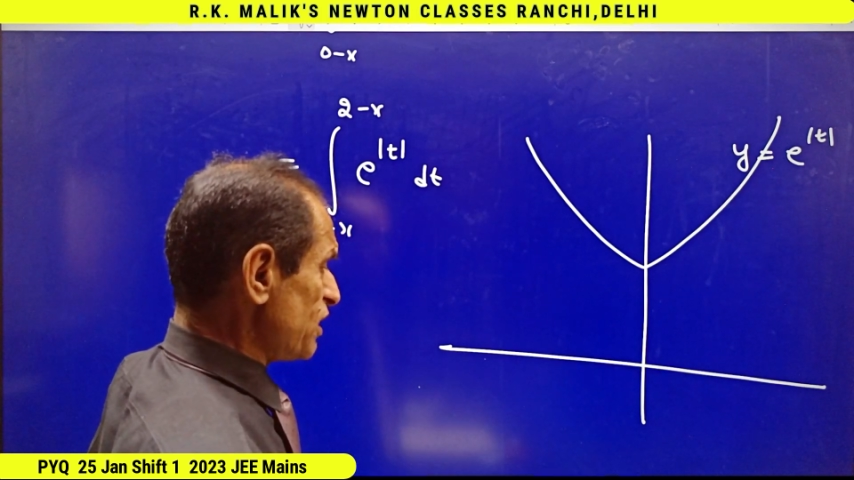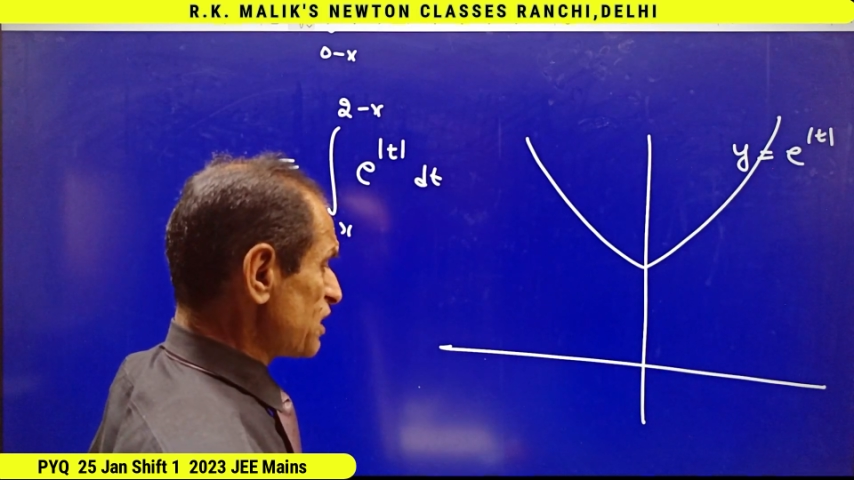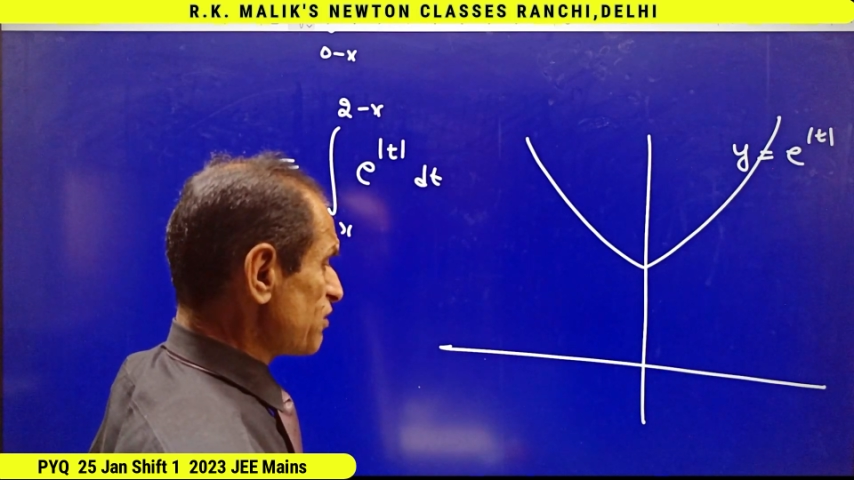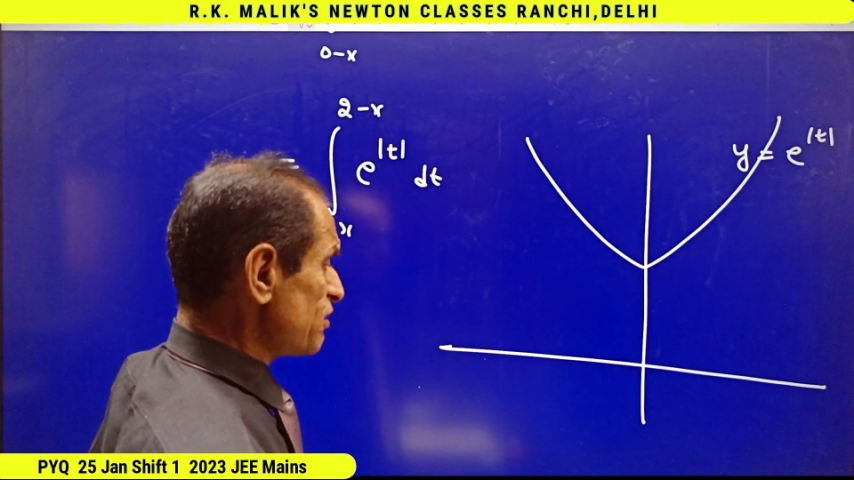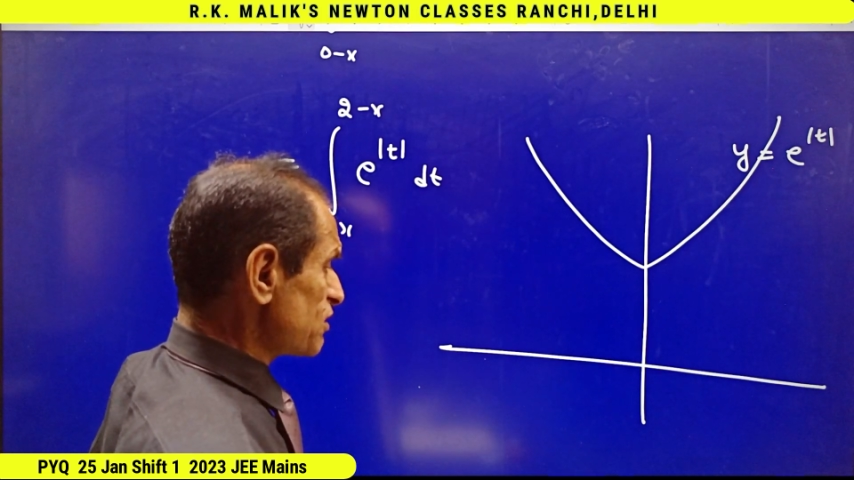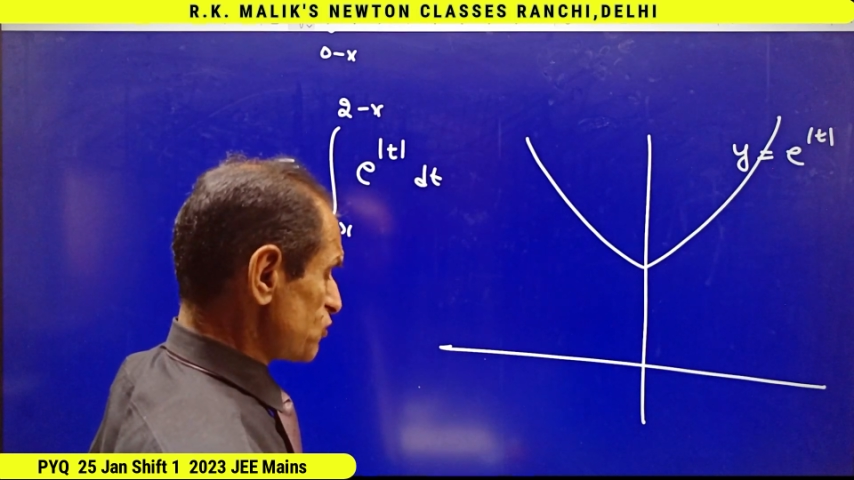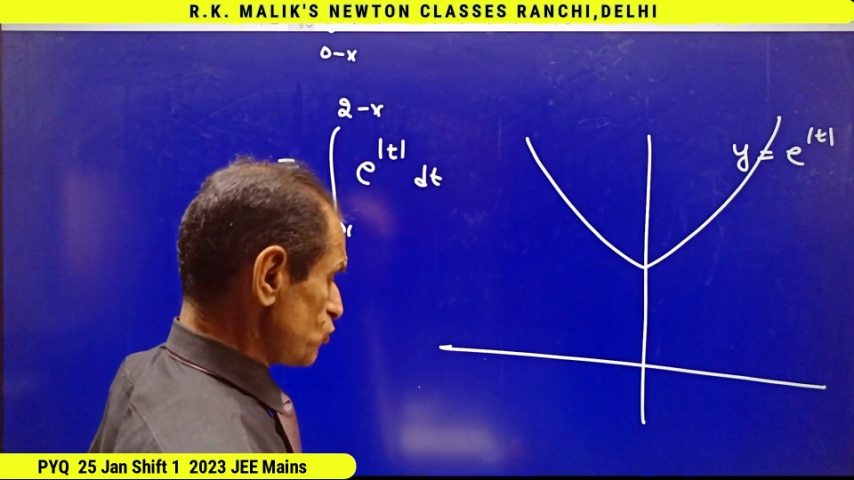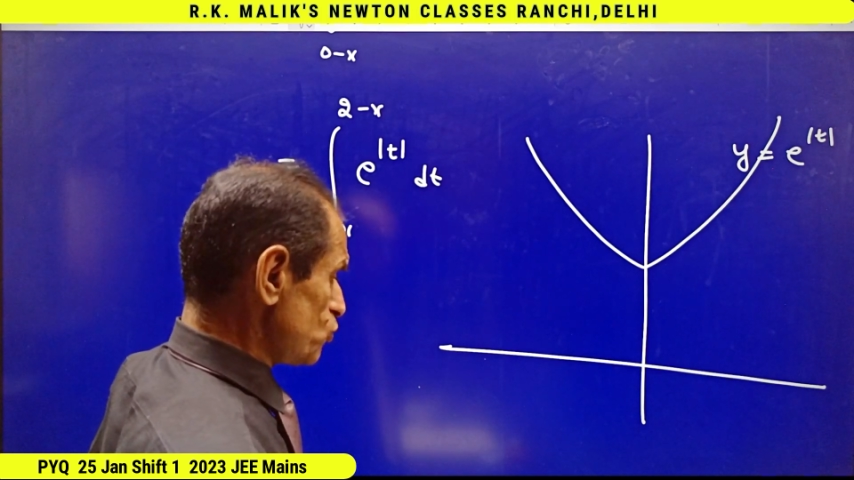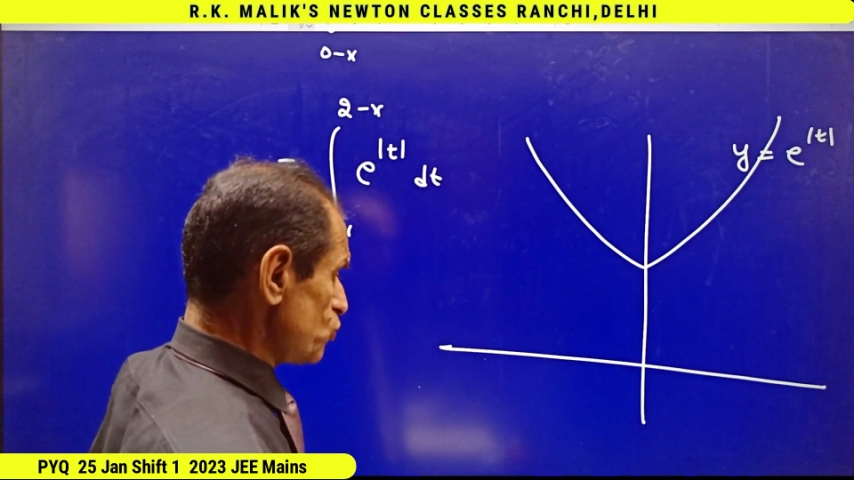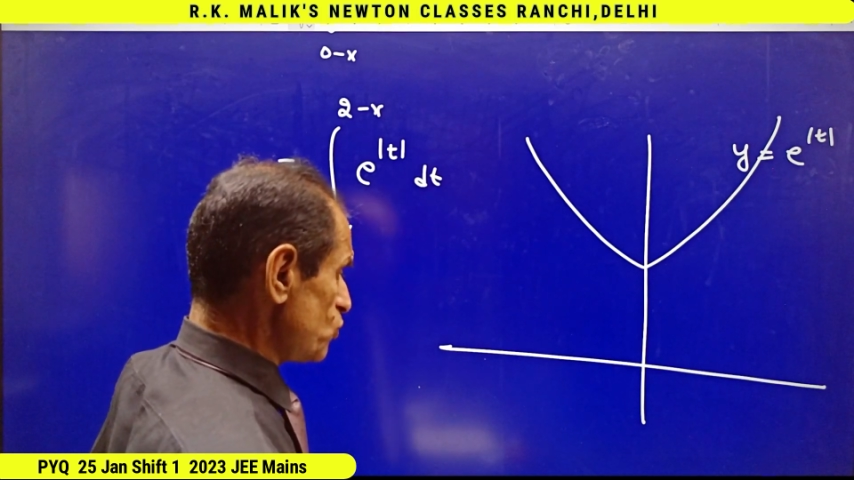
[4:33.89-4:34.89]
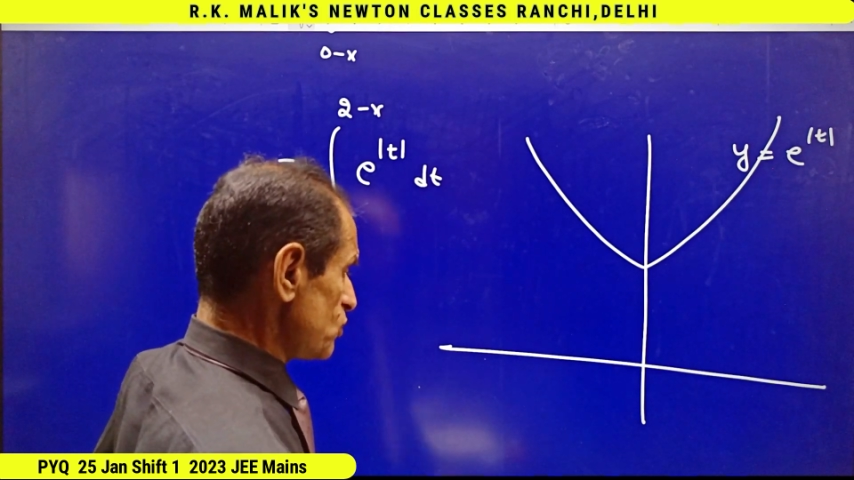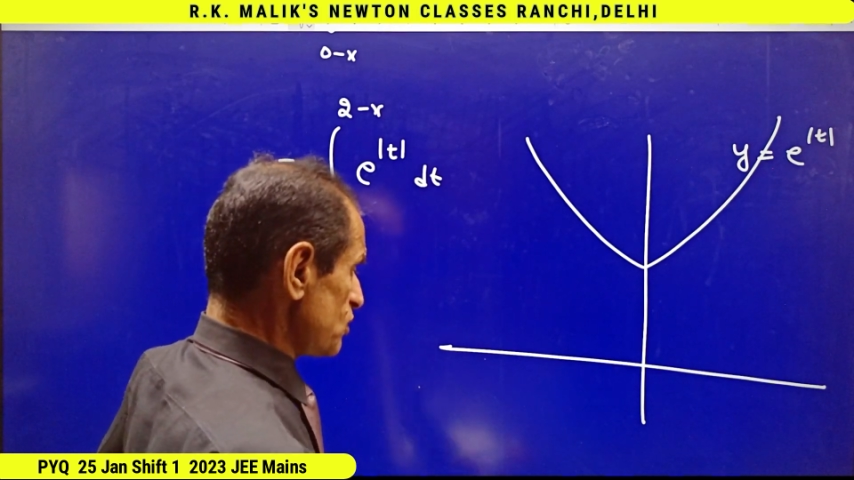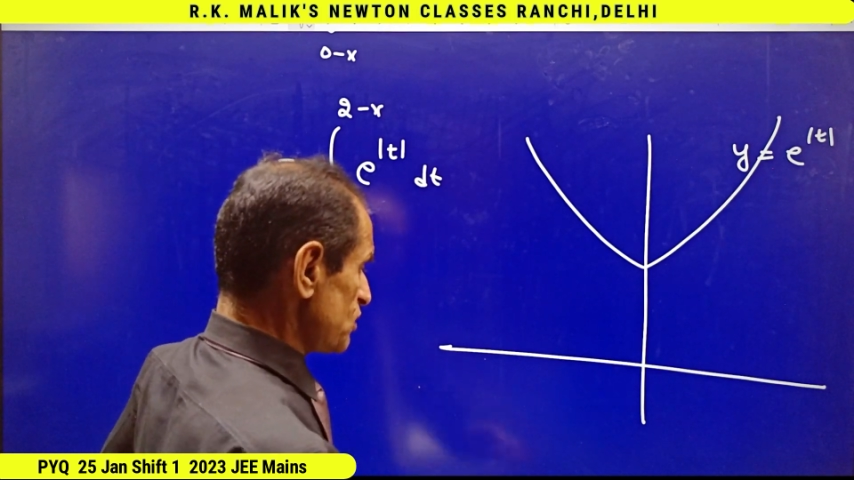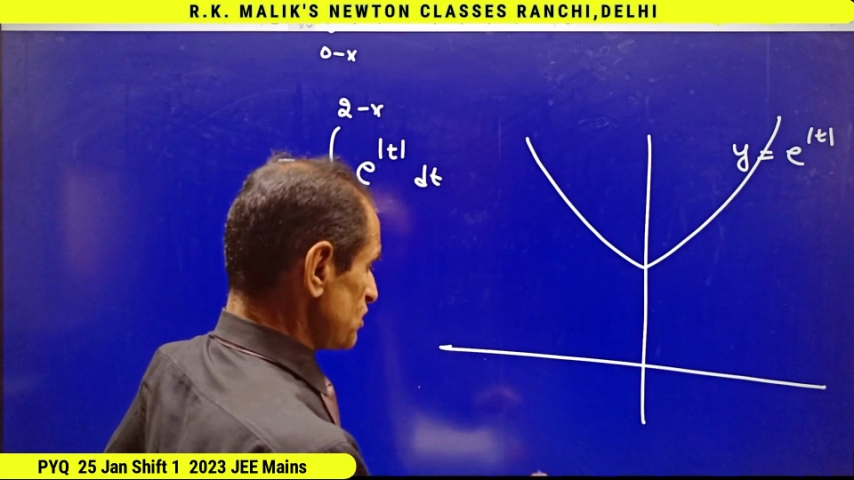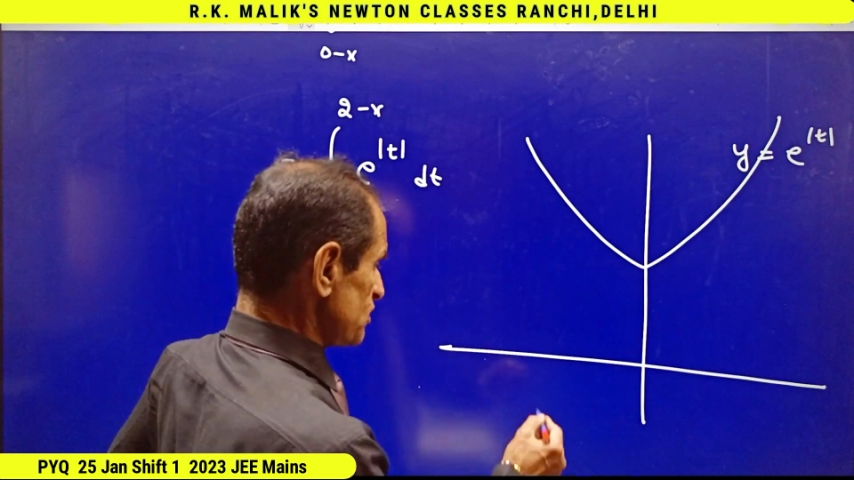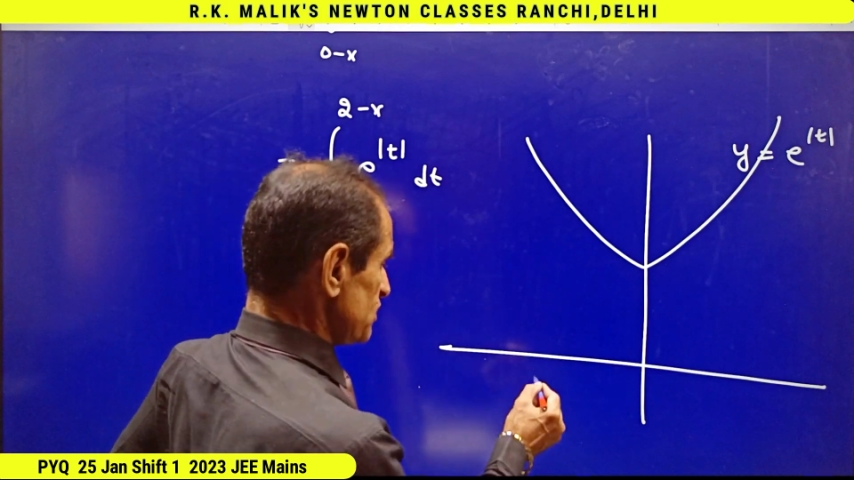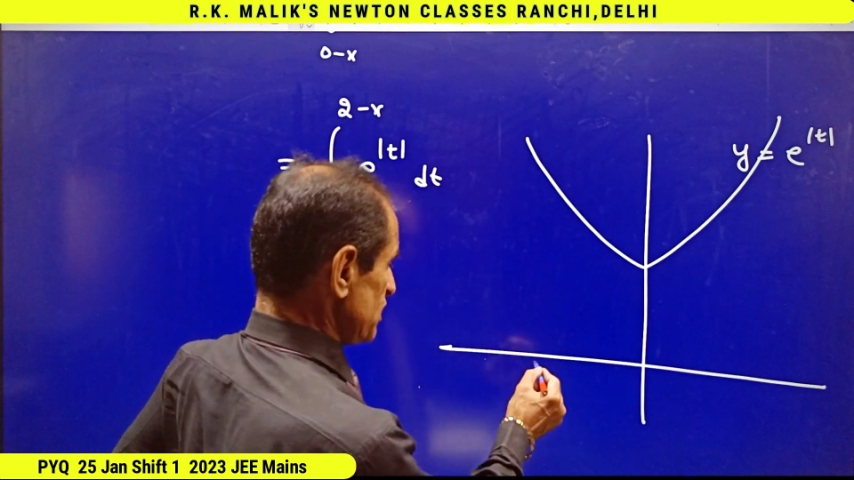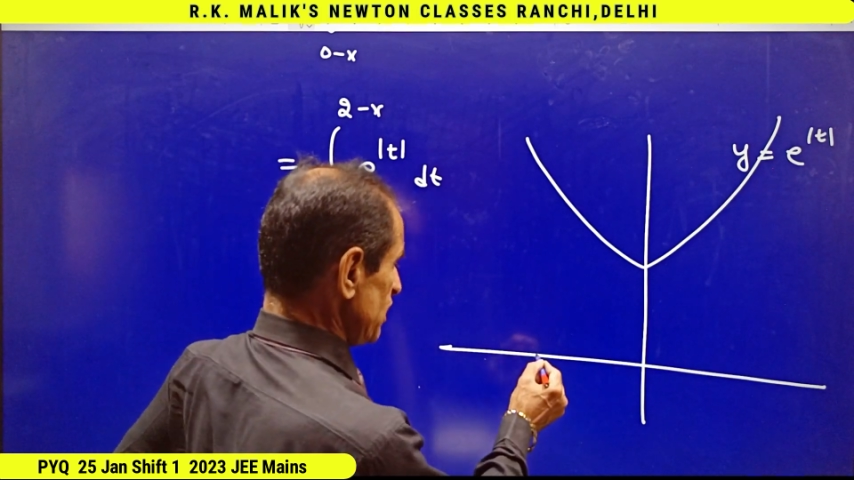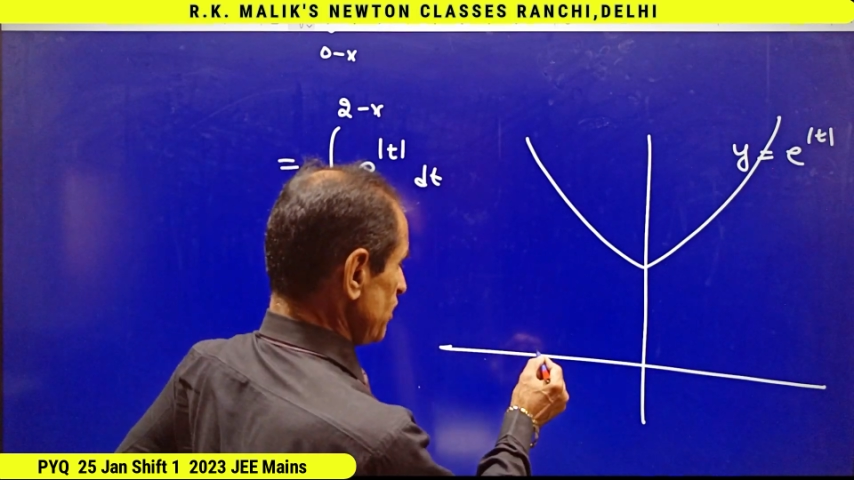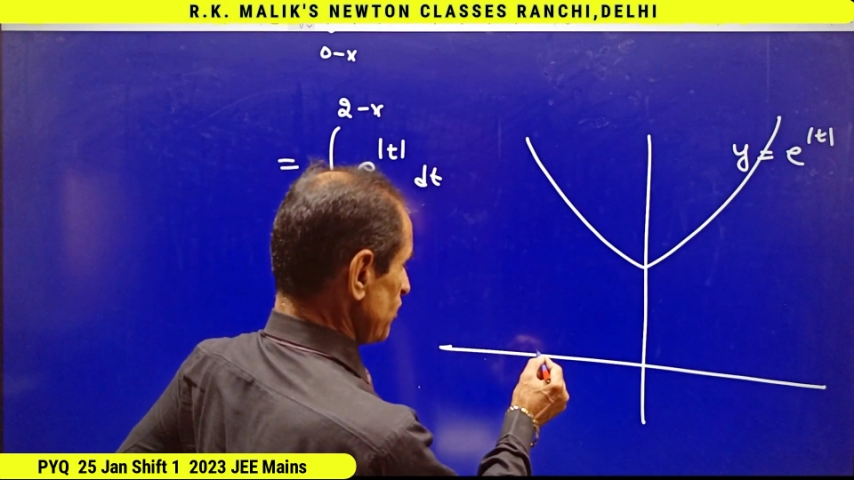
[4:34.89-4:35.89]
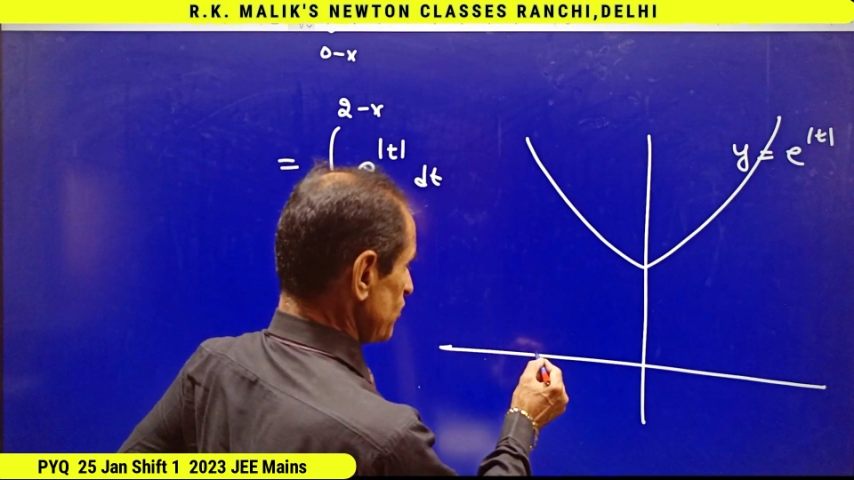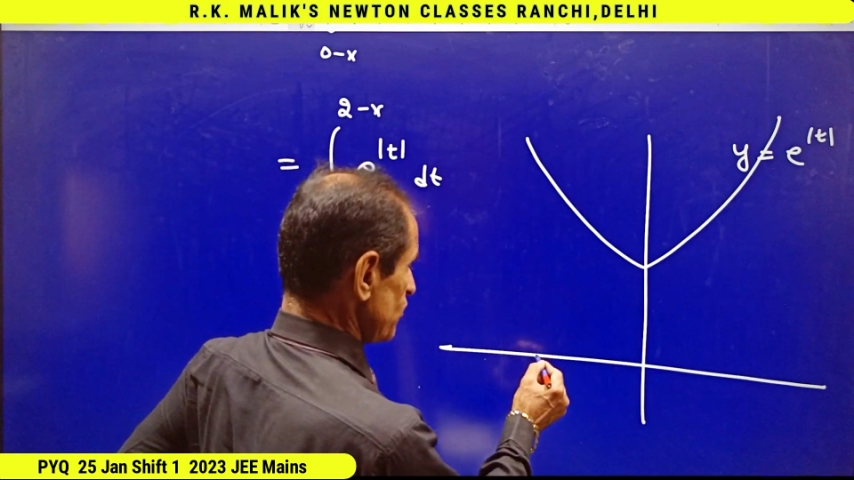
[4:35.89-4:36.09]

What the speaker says: interval is 2, say